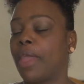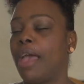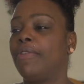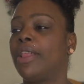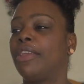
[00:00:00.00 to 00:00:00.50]

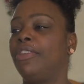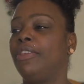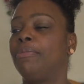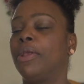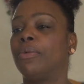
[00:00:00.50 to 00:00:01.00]
I feel like
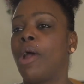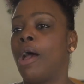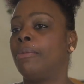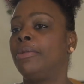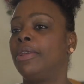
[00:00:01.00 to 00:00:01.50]
she's been
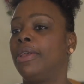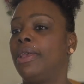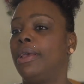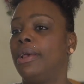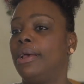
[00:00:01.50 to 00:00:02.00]
robbed
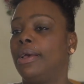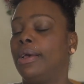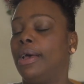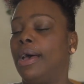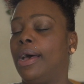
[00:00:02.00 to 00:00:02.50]

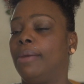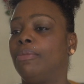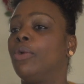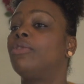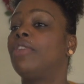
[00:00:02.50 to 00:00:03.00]

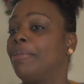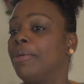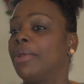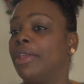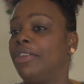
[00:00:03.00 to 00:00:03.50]
those type
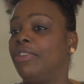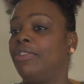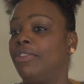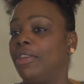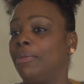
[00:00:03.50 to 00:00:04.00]
of
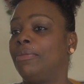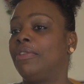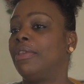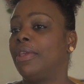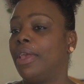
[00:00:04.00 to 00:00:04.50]

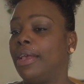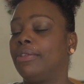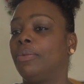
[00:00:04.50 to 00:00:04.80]
relationships as